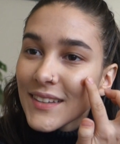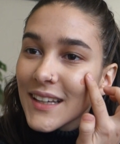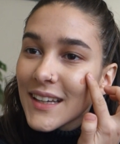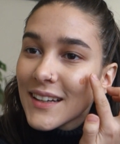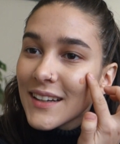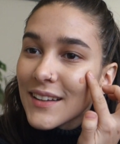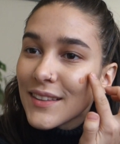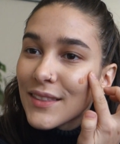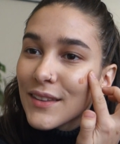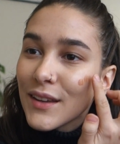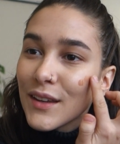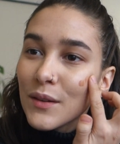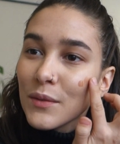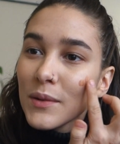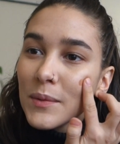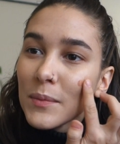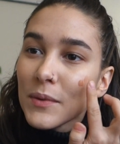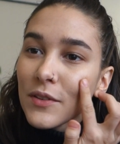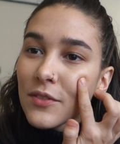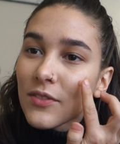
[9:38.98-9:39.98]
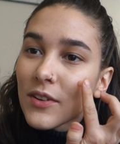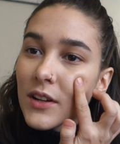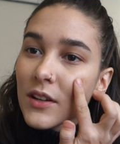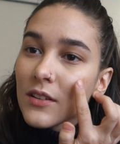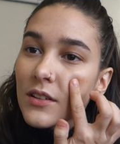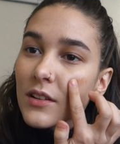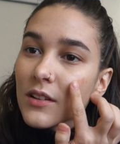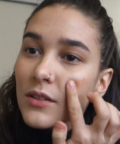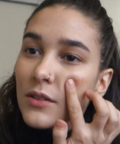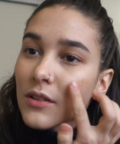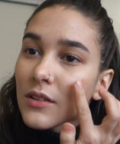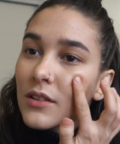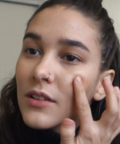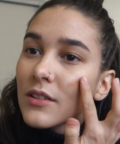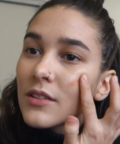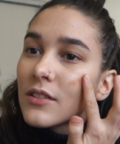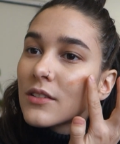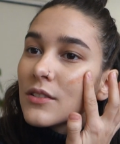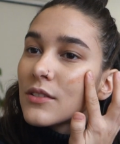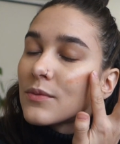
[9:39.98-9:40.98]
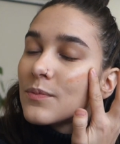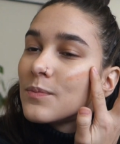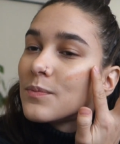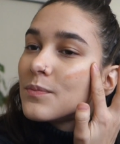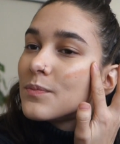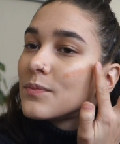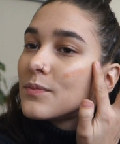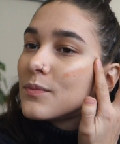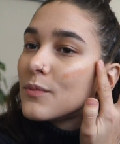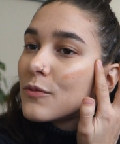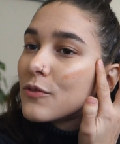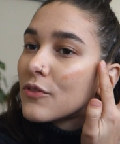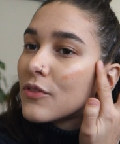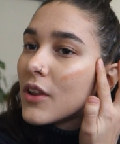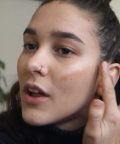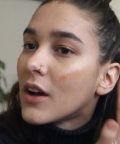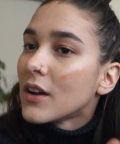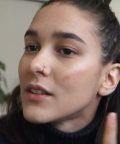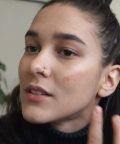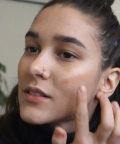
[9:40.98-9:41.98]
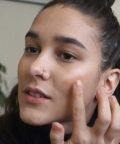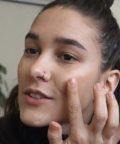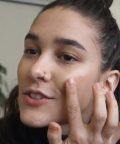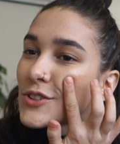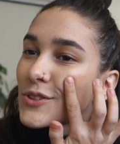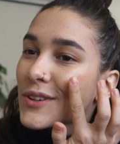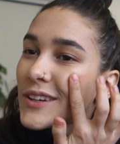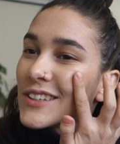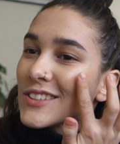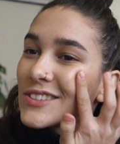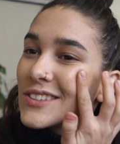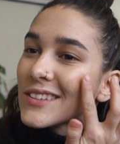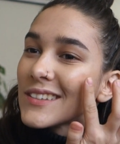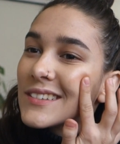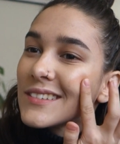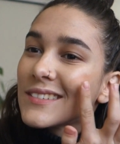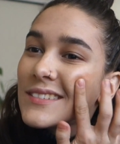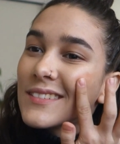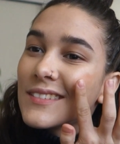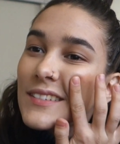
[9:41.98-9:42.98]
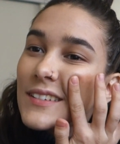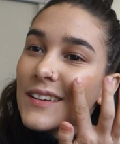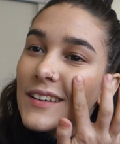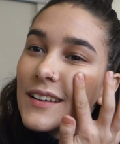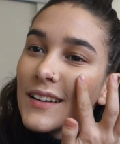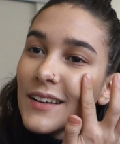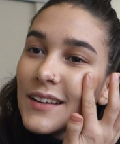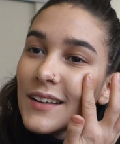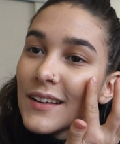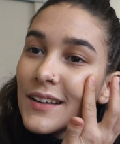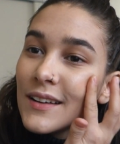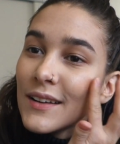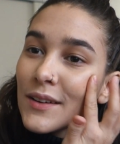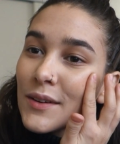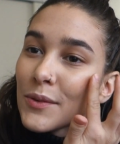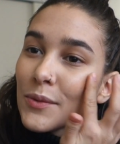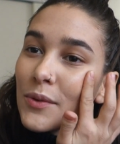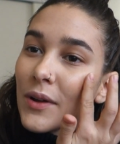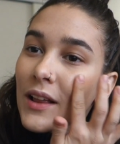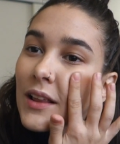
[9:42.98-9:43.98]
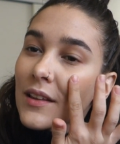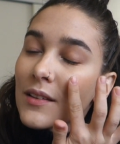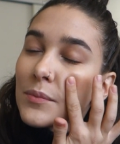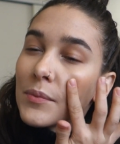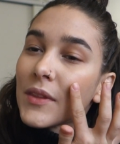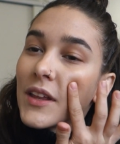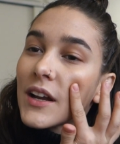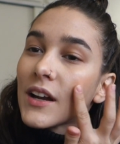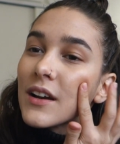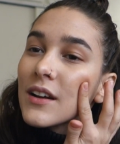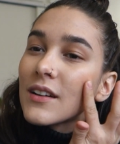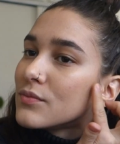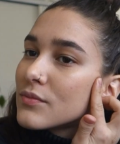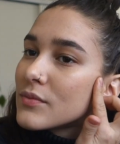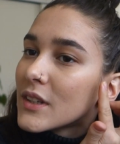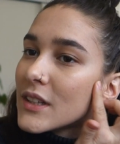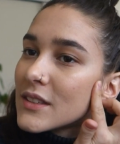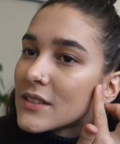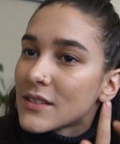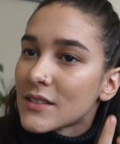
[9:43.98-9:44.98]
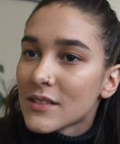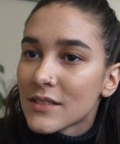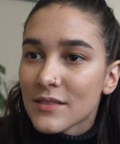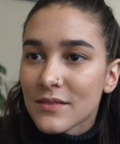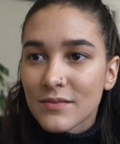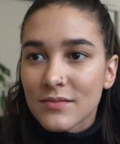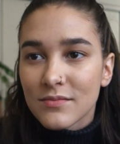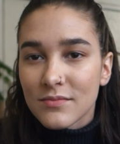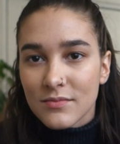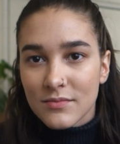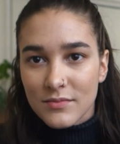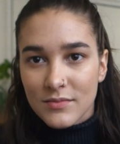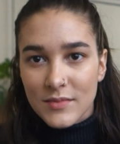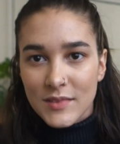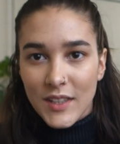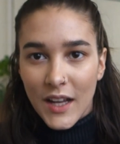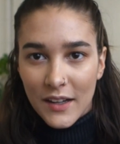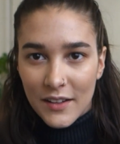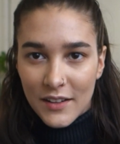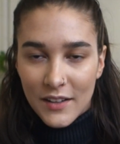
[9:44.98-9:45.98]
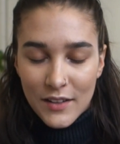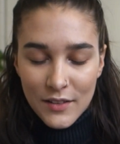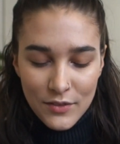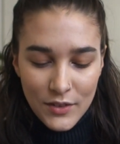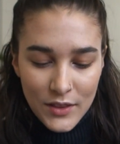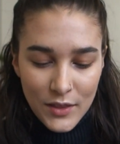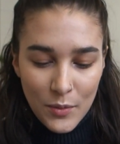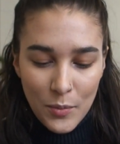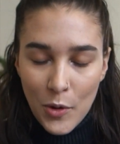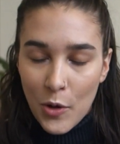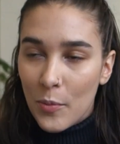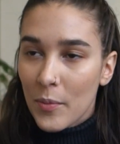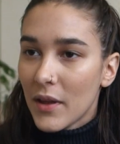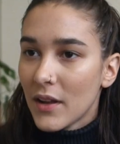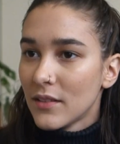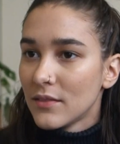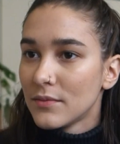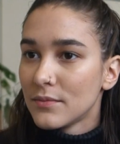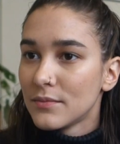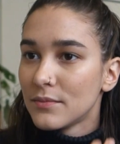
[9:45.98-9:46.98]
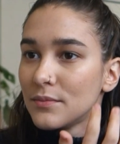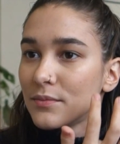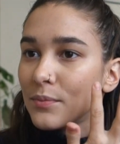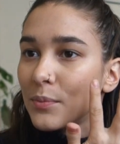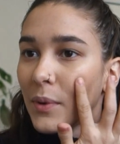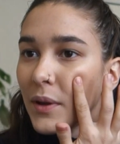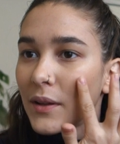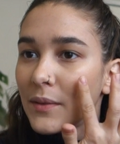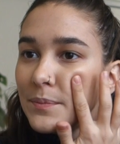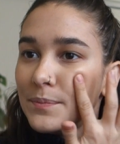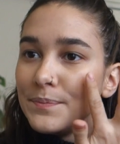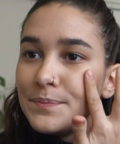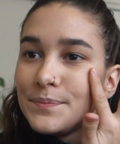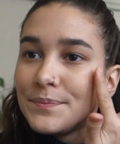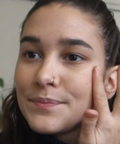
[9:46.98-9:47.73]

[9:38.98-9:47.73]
And I think it would be fun to do a little vlog situation while I'm there. It's tentative at the moment, but